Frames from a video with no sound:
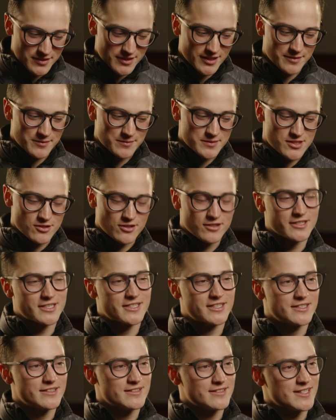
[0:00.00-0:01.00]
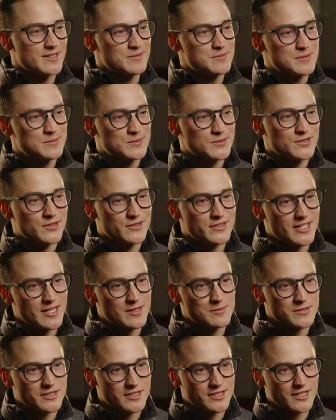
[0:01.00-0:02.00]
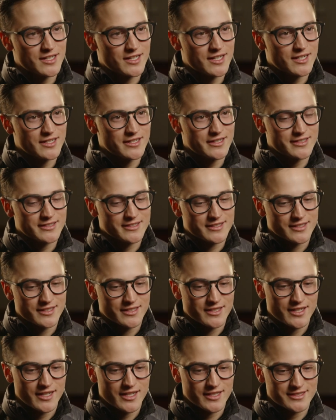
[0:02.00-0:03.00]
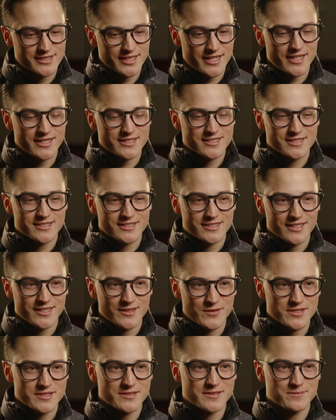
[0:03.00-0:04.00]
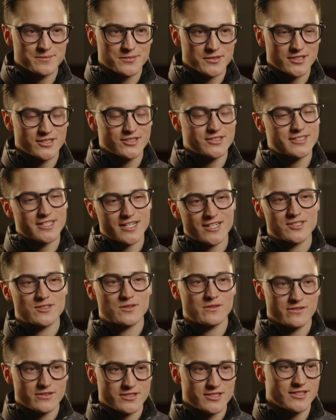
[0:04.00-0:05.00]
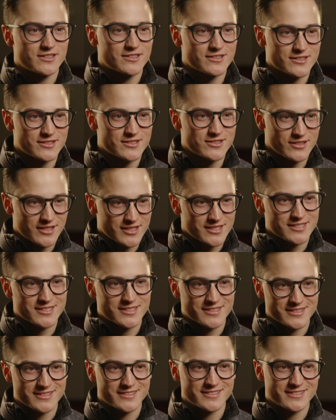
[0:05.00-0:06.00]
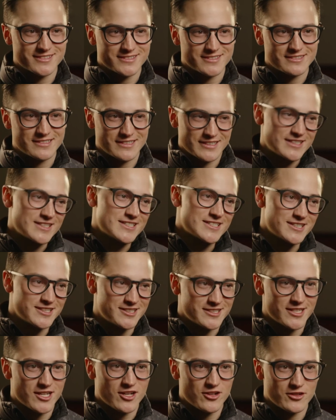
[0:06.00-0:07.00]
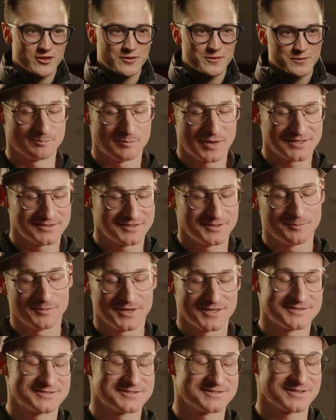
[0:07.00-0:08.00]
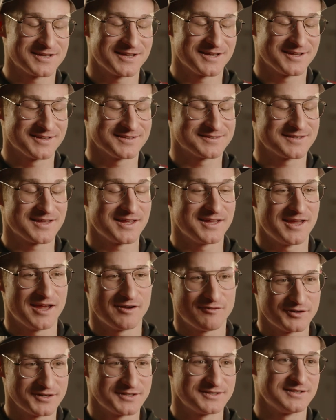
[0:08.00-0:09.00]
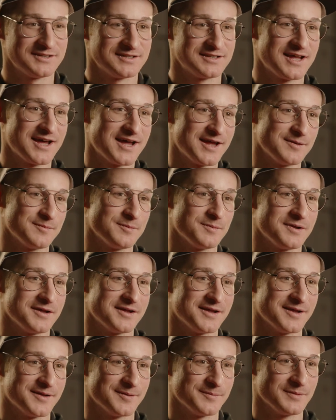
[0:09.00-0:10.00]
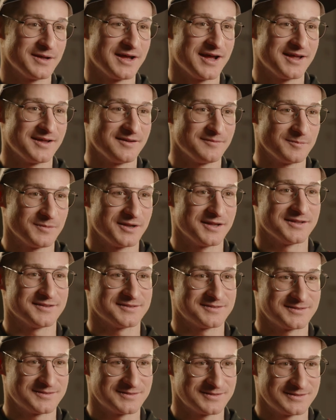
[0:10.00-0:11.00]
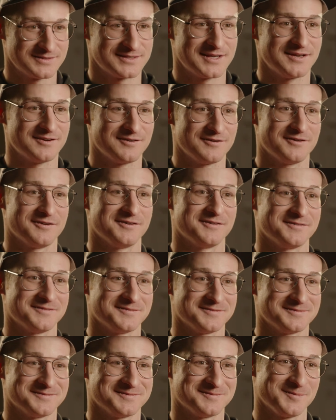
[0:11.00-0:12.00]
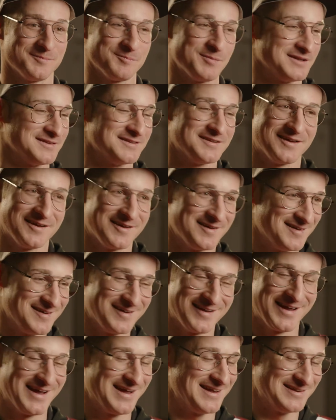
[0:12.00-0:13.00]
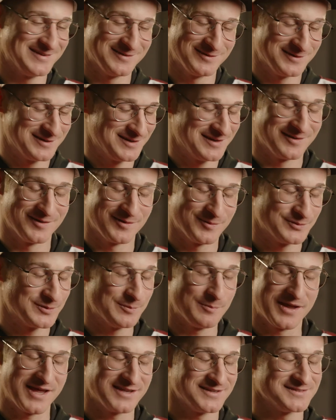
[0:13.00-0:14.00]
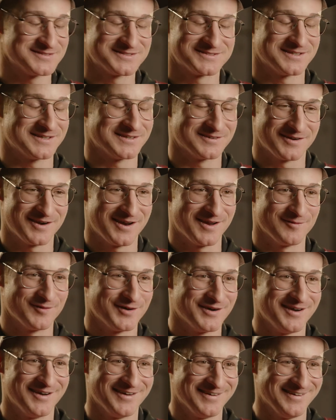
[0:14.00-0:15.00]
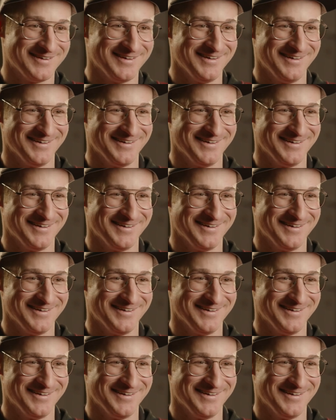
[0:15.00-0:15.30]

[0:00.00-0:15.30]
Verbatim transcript: but I was an art kid. A lot of people know that, but I, I dance. I was a pretty good dancer when I was younger, so that's, I guess, hidden talent. My teammates uh, say every time um, I'm a singer, but I the baddest singer ever.